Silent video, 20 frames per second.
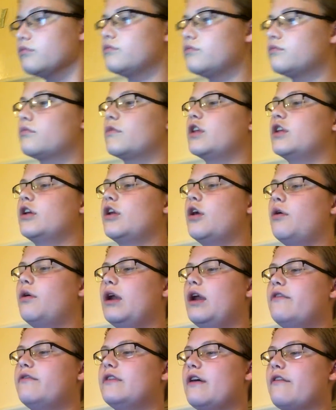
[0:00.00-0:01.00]
You know what
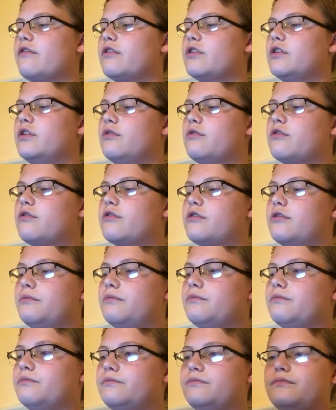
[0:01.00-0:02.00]
I've never used?
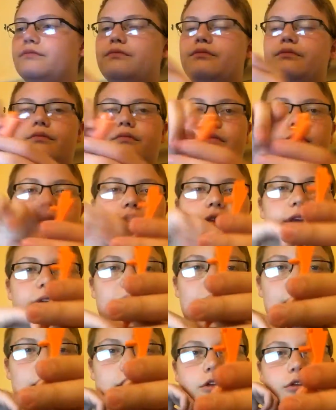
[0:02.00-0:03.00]
The
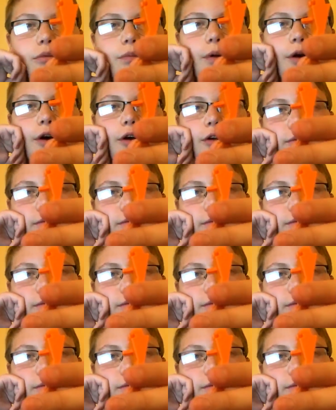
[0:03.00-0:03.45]
axle part.